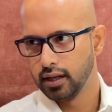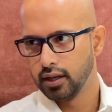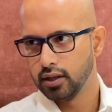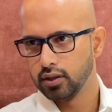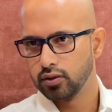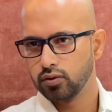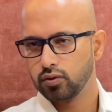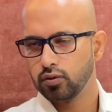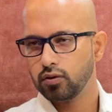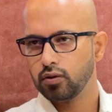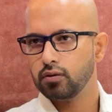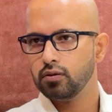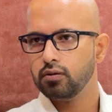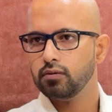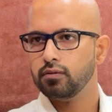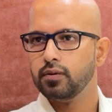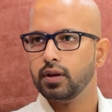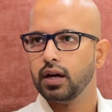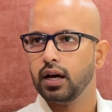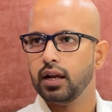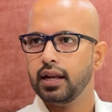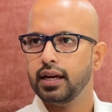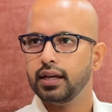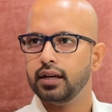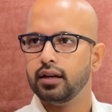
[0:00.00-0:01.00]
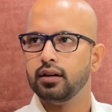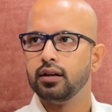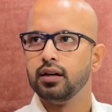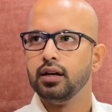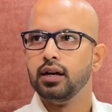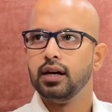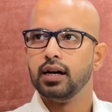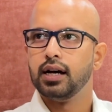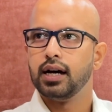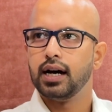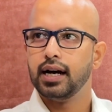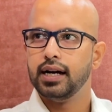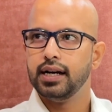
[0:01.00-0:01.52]
So like
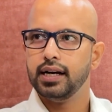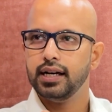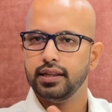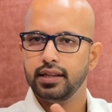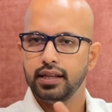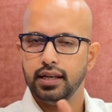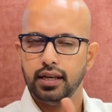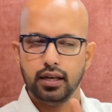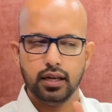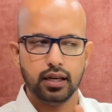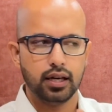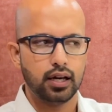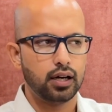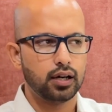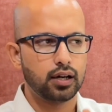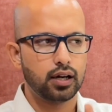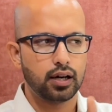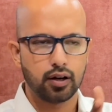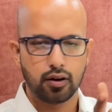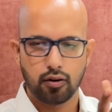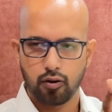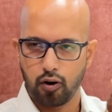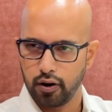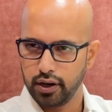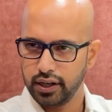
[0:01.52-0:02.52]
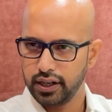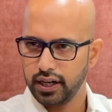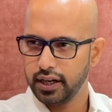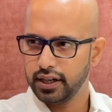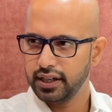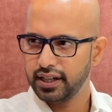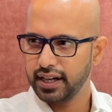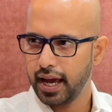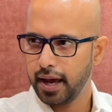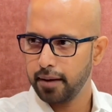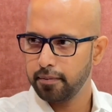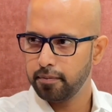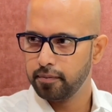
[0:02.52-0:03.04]
under the content
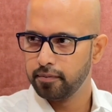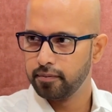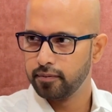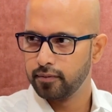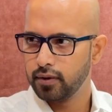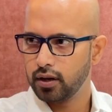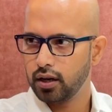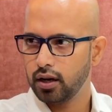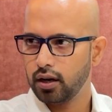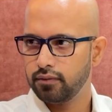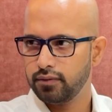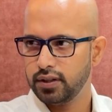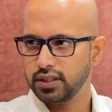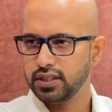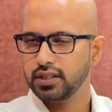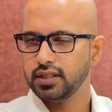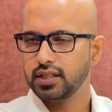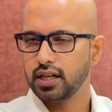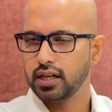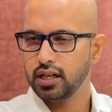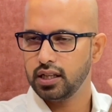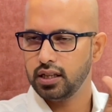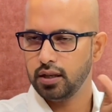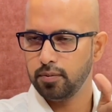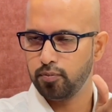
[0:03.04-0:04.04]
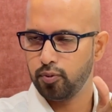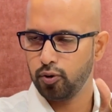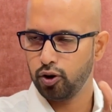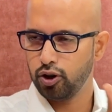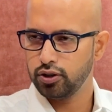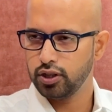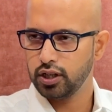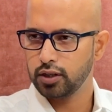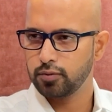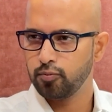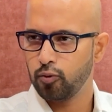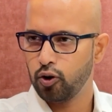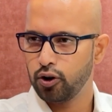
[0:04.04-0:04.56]
tab, which is under the
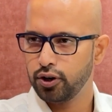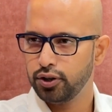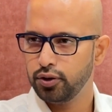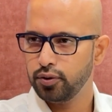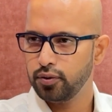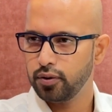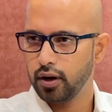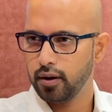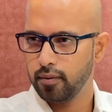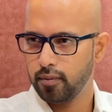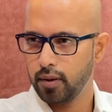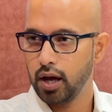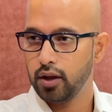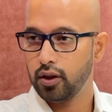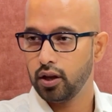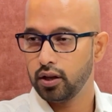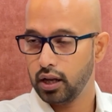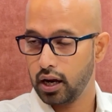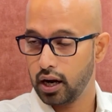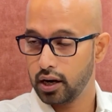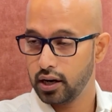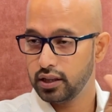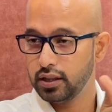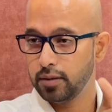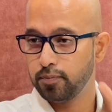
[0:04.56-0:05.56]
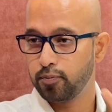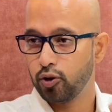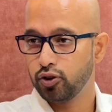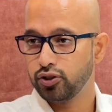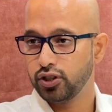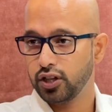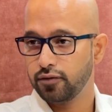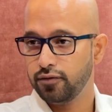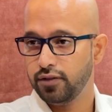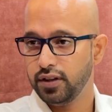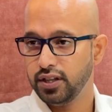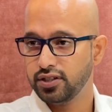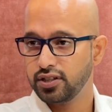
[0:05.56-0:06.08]
project module, under the
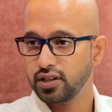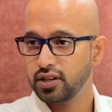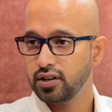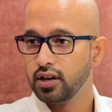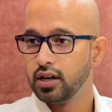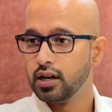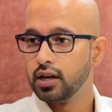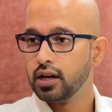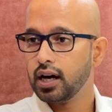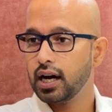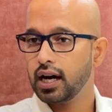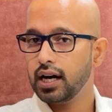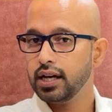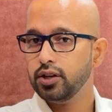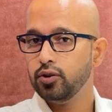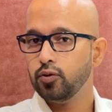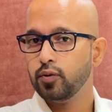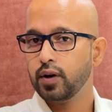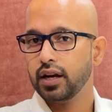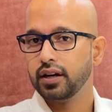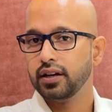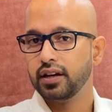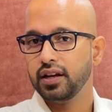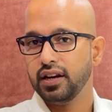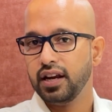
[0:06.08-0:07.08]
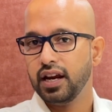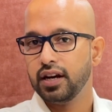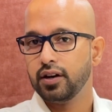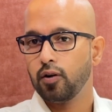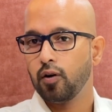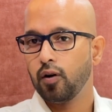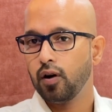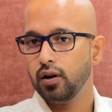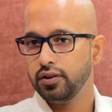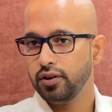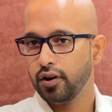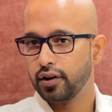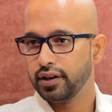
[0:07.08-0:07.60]
project feature, you can create
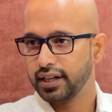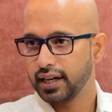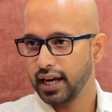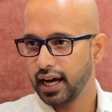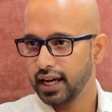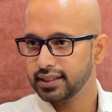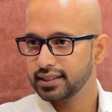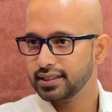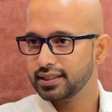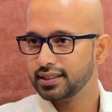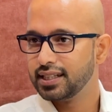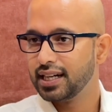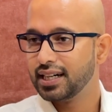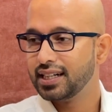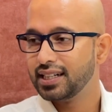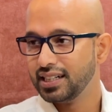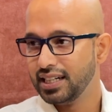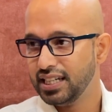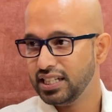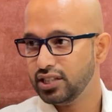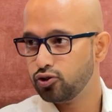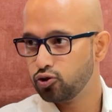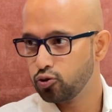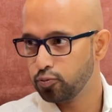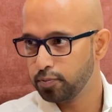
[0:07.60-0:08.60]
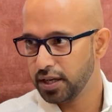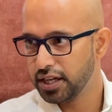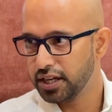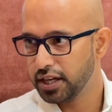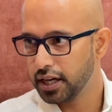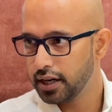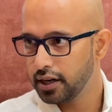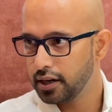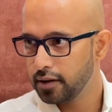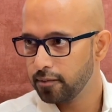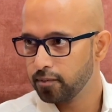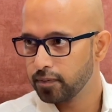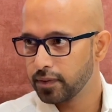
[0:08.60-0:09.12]
all your tasks that needs to be
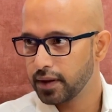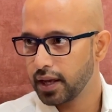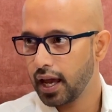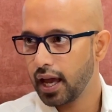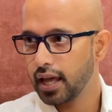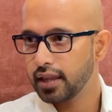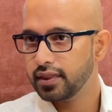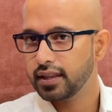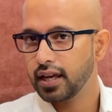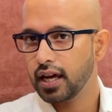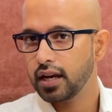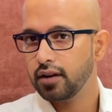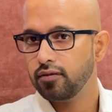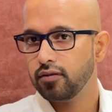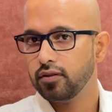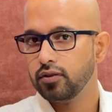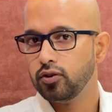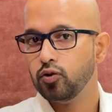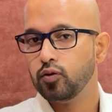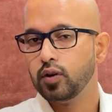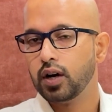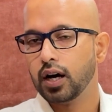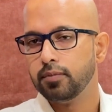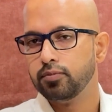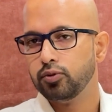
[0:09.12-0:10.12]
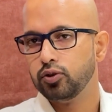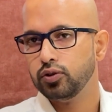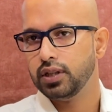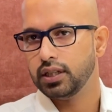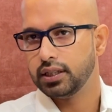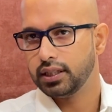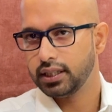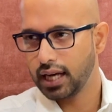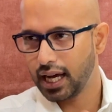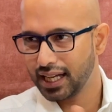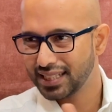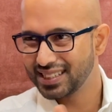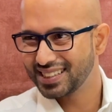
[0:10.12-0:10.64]
done, and then you come to the
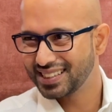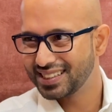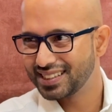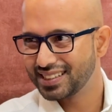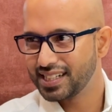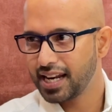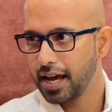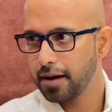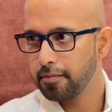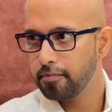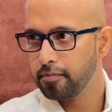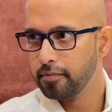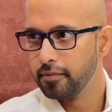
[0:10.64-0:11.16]
tasks tab,